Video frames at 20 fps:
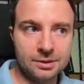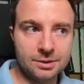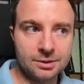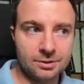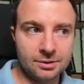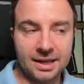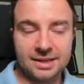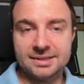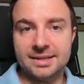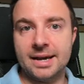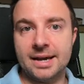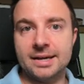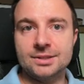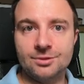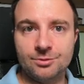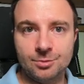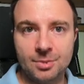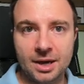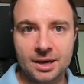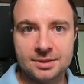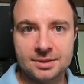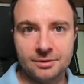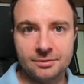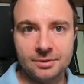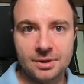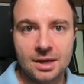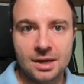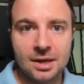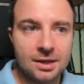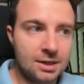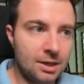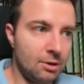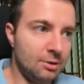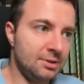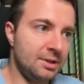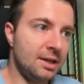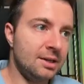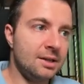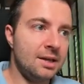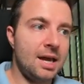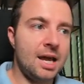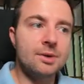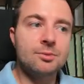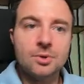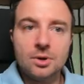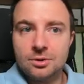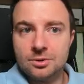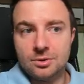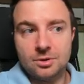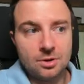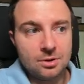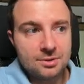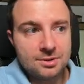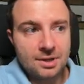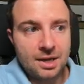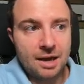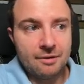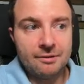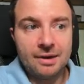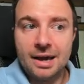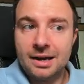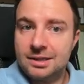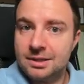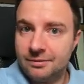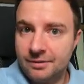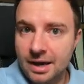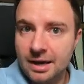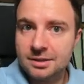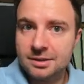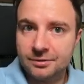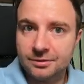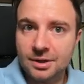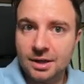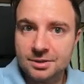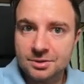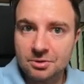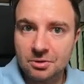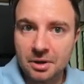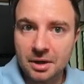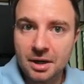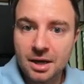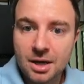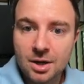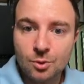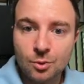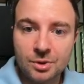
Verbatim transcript: So that's active-passive. Now, on the other hand, we could also have active-active clustering,